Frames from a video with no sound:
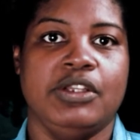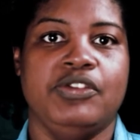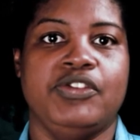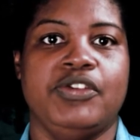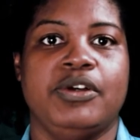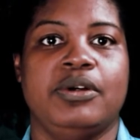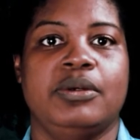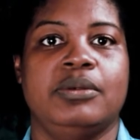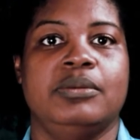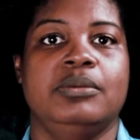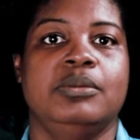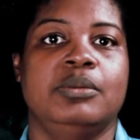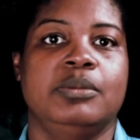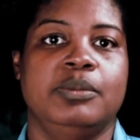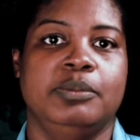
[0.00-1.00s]
So
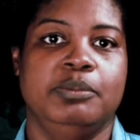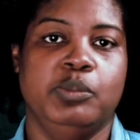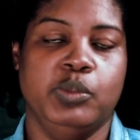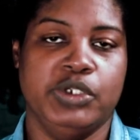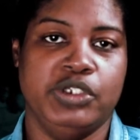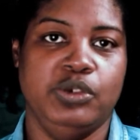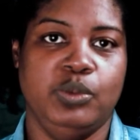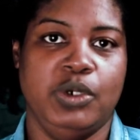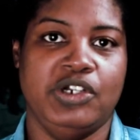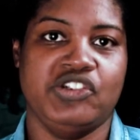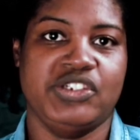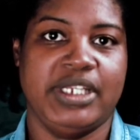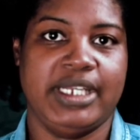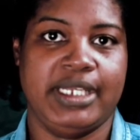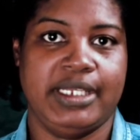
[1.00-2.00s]
when you
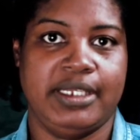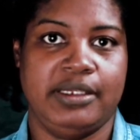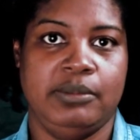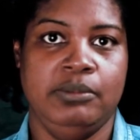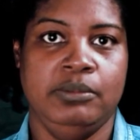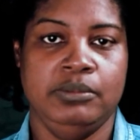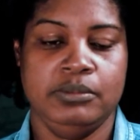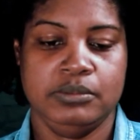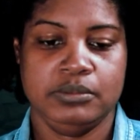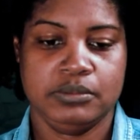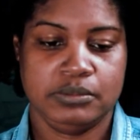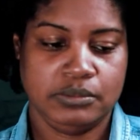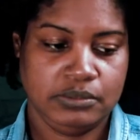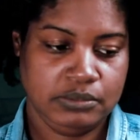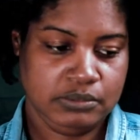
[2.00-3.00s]
wash your hair,
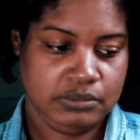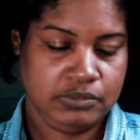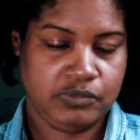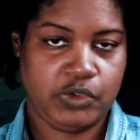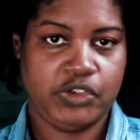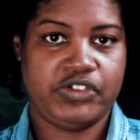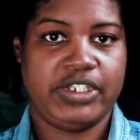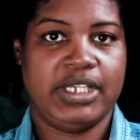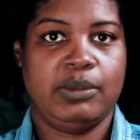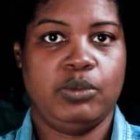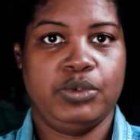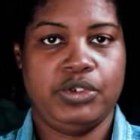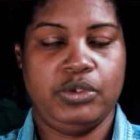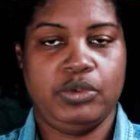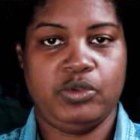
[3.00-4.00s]
First thing I'm
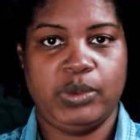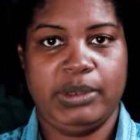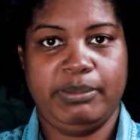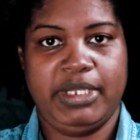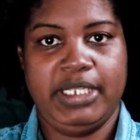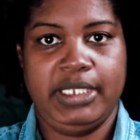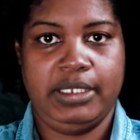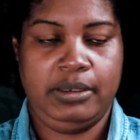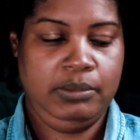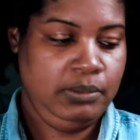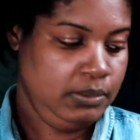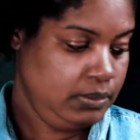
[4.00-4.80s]
going to do is wet my hair.